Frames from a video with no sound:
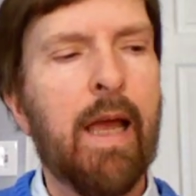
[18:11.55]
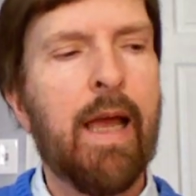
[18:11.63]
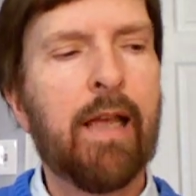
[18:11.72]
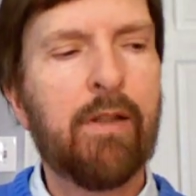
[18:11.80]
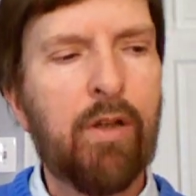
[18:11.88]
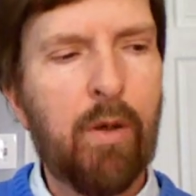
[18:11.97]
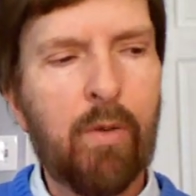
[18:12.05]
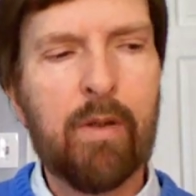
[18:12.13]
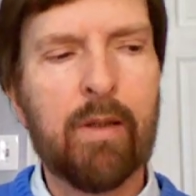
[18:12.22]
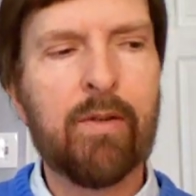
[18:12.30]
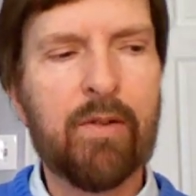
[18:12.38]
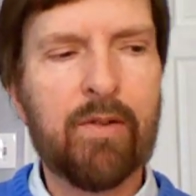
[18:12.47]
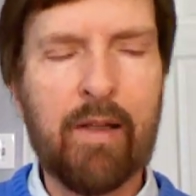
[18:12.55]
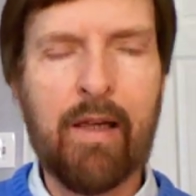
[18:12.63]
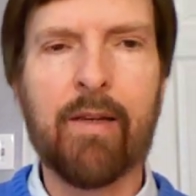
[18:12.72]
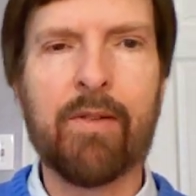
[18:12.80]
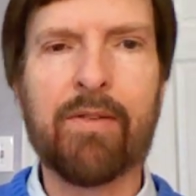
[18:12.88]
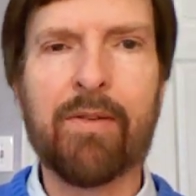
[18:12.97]
And you can
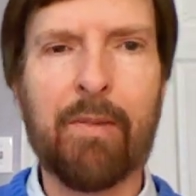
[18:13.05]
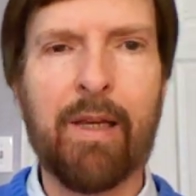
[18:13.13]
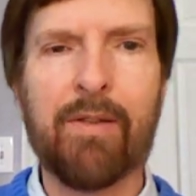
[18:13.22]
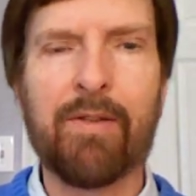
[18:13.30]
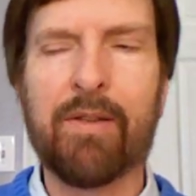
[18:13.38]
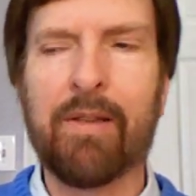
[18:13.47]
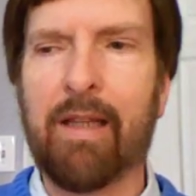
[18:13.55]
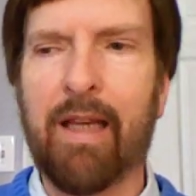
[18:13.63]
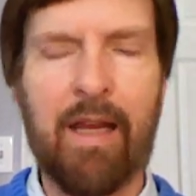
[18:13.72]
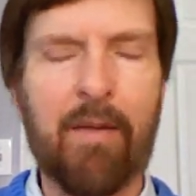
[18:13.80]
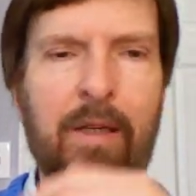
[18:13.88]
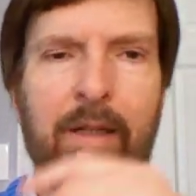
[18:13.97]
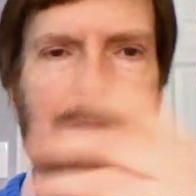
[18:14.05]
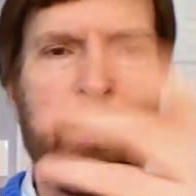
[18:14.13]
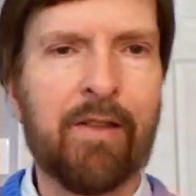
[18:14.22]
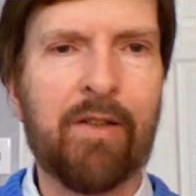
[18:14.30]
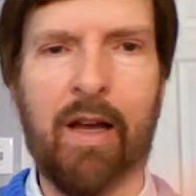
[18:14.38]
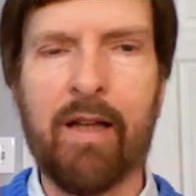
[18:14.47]
see as he came in and
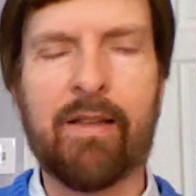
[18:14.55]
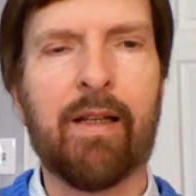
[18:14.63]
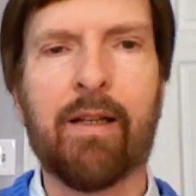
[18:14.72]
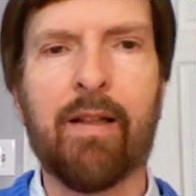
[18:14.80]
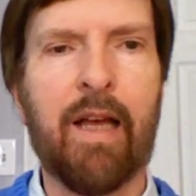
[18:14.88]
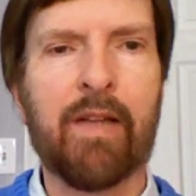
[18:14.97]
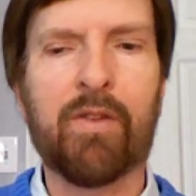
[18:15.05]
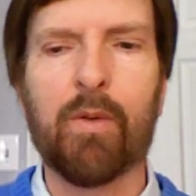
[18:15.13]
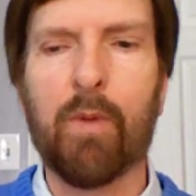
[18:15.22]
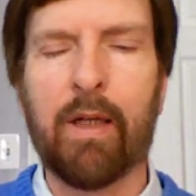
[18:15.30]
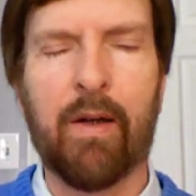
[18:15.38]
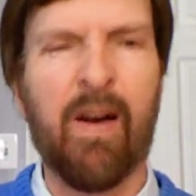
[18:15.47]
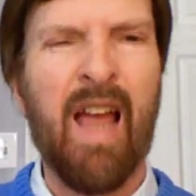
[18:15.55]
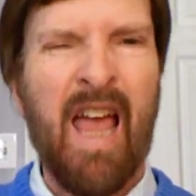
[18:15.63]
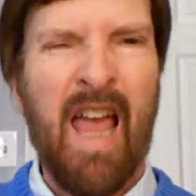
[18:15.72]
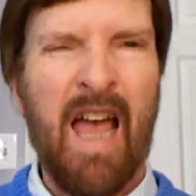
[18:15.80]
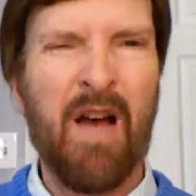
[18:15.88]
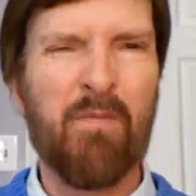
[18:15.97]
he talked to the class or whatever,
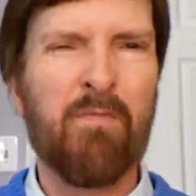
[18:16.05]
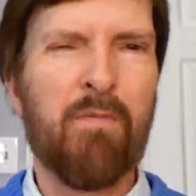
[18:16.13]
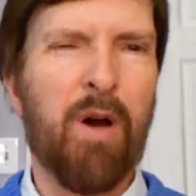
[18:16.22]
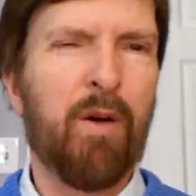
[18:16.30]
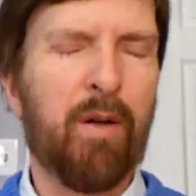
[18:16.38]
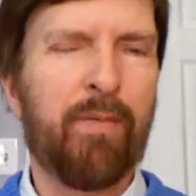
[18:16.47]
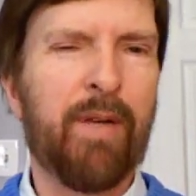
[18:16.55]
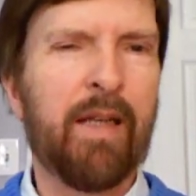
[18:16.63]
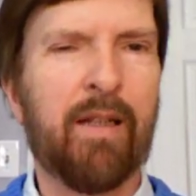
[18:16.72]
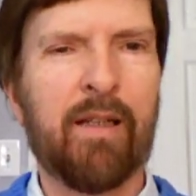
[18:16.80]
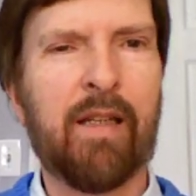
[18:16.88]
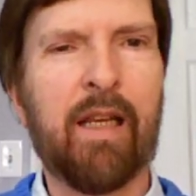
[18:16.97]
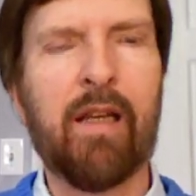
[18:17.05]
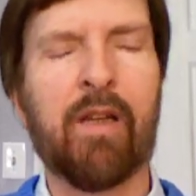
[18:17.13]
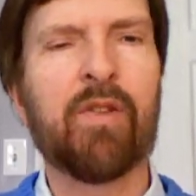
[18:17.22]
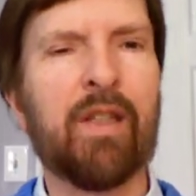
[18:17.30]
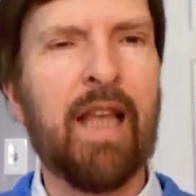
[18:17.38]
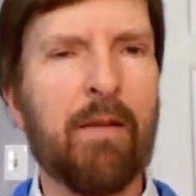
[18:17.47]
how motivated he
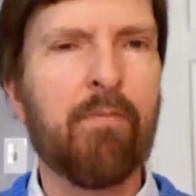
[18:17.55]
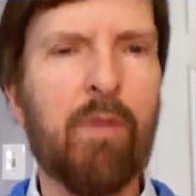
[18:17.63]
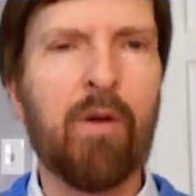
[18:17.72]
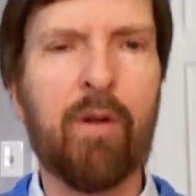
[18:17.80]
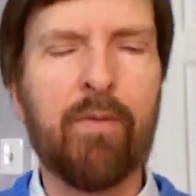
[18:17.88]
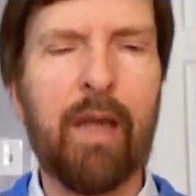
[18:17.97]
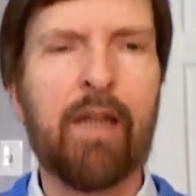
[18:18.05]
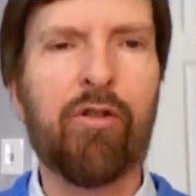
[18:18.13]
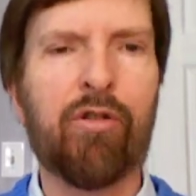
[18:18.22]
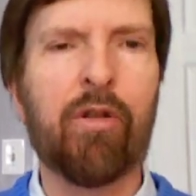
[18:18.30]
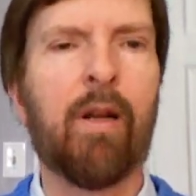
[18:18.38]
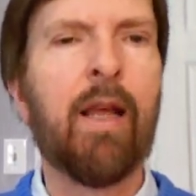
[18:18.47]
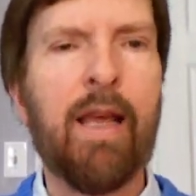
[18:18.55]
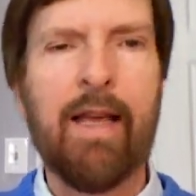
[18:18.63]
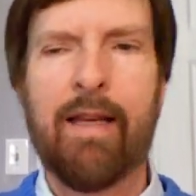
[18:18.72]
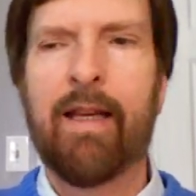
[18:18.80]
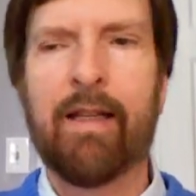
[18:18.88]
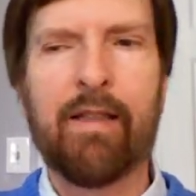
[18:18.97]
is. And that motivation,
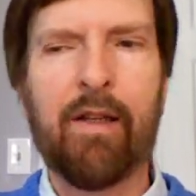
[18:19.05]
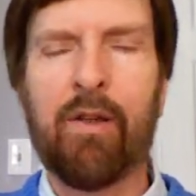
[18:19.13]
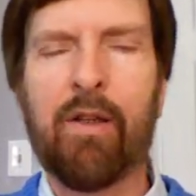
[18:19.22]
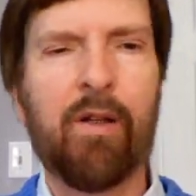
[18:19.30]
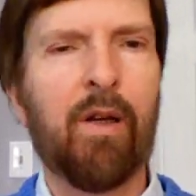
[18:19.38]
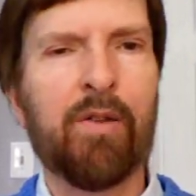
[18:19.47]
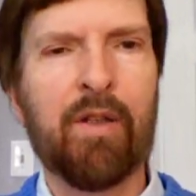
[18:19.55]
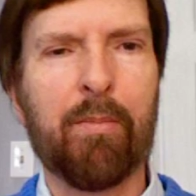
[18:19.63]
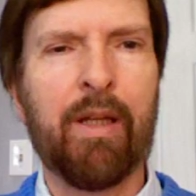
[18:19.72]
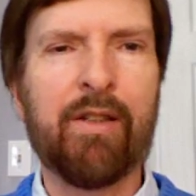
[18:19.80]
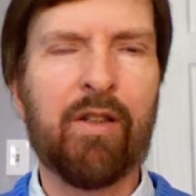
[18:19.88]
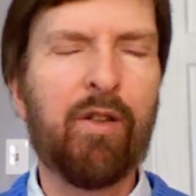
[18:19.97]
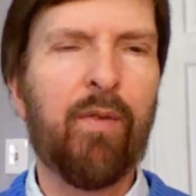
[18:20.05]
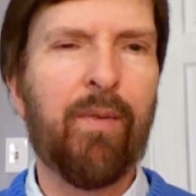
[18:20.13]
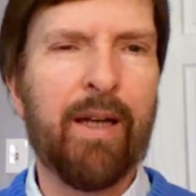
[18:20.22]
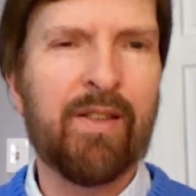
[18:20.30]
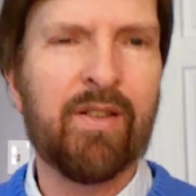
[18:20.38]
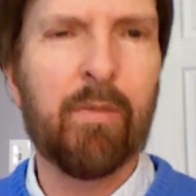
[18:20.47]
you go someplace and you
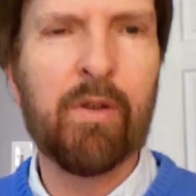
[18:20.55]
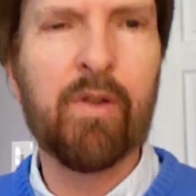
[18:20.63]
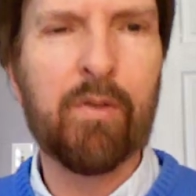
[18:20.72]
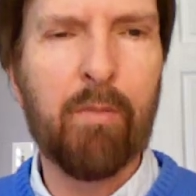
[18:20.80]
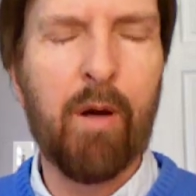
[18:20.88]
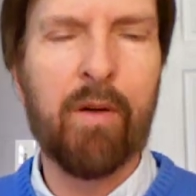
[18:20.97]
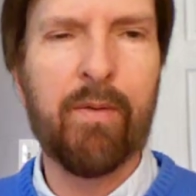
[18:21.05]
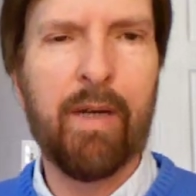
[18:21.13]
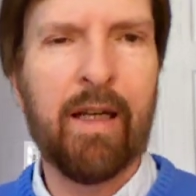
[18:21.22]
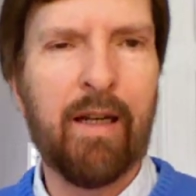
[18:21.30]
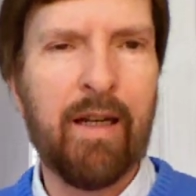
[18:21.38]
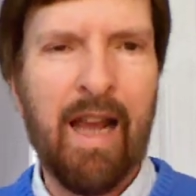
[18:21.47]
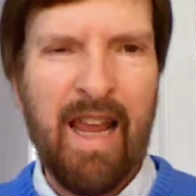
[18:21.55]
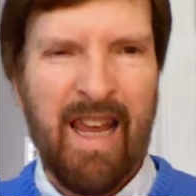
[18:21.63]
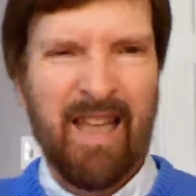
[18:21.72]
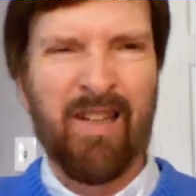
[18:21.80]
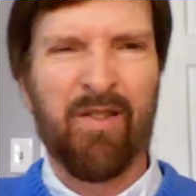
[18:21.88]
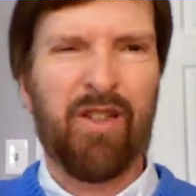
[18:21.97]
find somebody who's motivated,
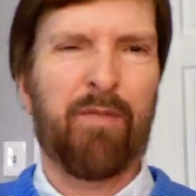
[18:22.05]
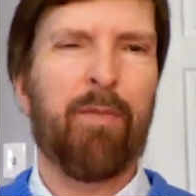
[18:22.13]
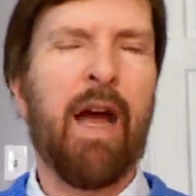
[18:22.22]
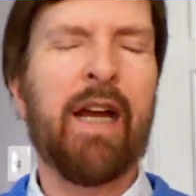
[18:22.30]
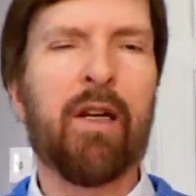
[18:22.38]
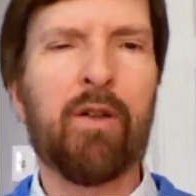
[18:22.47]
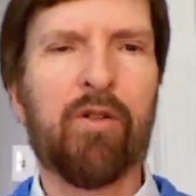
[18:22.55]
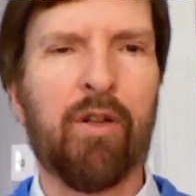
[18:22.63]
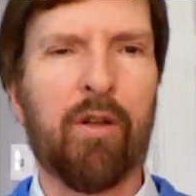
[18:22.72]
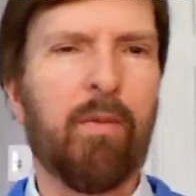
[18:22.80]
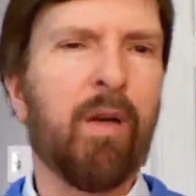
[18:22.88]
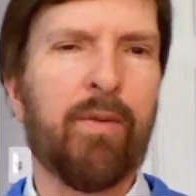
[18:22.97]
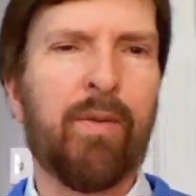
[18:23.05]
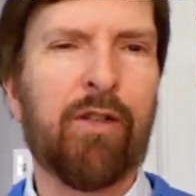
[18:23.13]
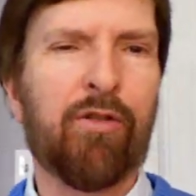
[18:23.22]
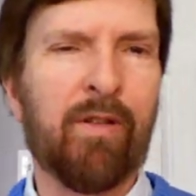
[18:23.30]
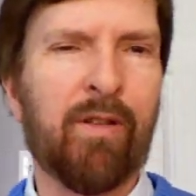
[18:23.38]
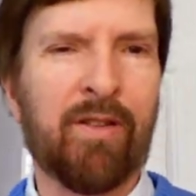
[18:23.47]
it inspires you.
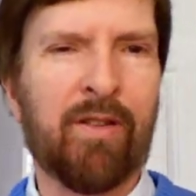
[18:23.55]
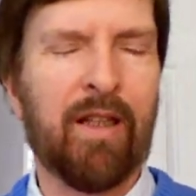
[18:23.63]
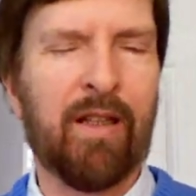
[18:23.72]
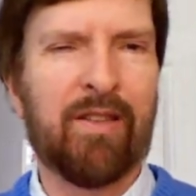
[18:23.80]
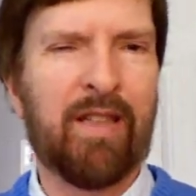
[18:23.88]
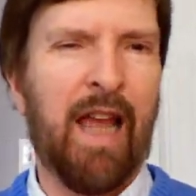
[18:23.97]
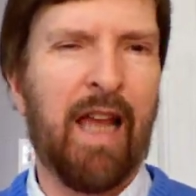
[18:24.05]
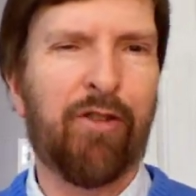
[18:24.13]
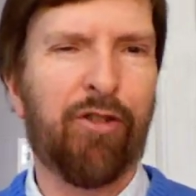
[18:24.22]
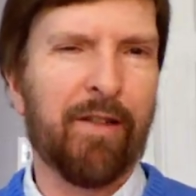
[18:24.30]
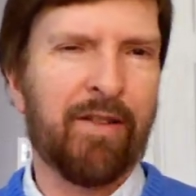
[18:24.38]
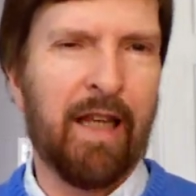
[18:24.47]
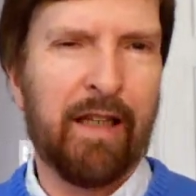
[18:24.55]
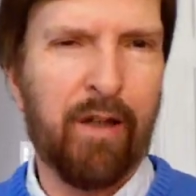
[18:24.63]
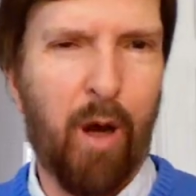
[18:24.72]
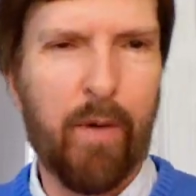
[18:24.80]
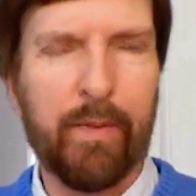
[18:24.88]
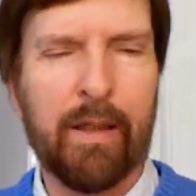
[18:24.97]
Motivation is catchy. It's like
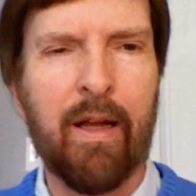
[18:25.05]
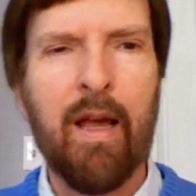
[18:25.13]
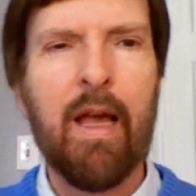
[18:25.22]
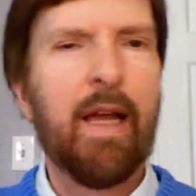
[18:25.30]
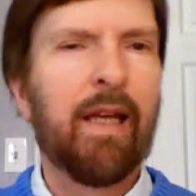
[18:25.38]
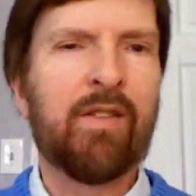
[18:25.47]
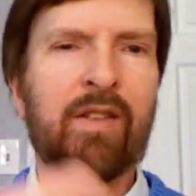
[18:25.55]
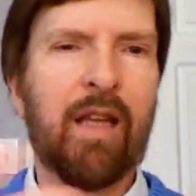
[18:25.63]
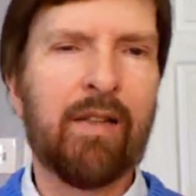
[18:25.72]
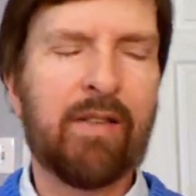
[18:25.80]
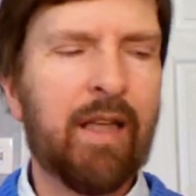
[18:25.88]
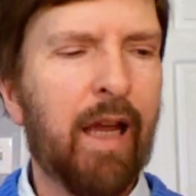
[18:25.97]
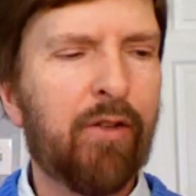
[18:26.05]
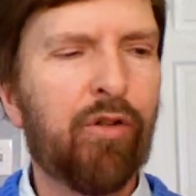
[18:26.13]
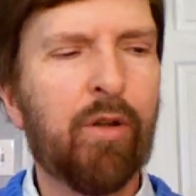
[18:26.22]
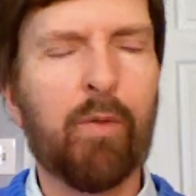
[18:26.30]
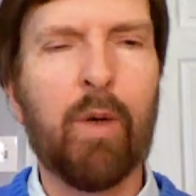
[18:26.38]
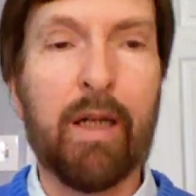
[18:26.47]
COVID. It's
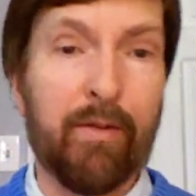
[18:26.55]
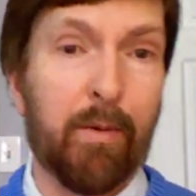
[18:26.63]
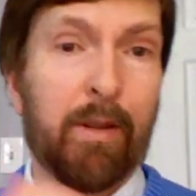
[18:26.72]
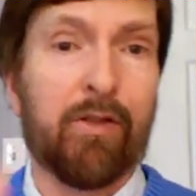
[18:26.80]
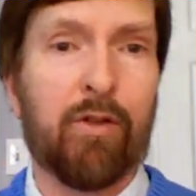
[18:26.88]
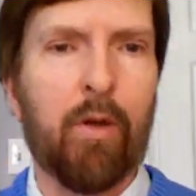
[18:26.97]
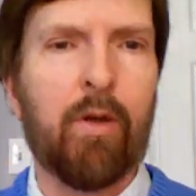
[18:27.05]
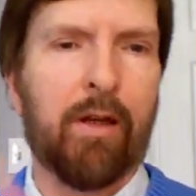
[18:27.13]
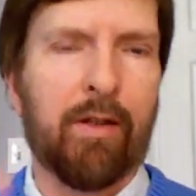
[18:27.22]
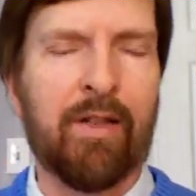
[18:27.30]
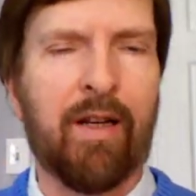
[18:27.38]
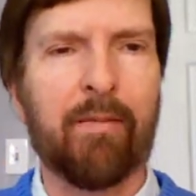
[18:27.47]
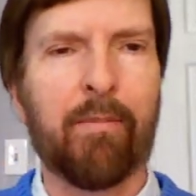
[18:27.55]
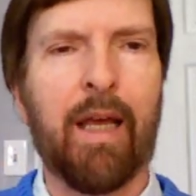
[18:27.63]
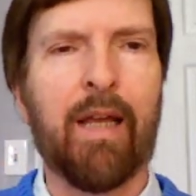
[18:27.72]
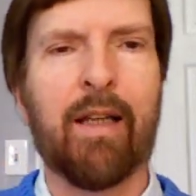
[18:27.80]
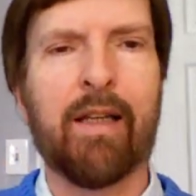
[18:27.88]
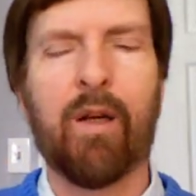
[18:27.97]
catchy or whatever. It's good. It's not
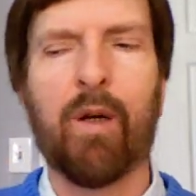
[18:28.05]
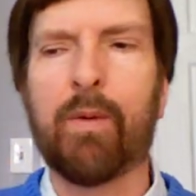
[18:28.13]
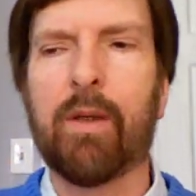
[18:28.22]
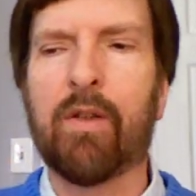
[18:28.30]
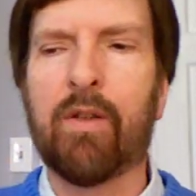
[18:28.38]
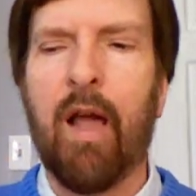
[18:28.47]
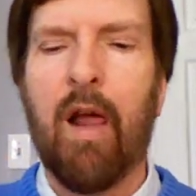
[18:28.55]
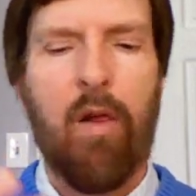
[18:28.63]
bad like COVID is.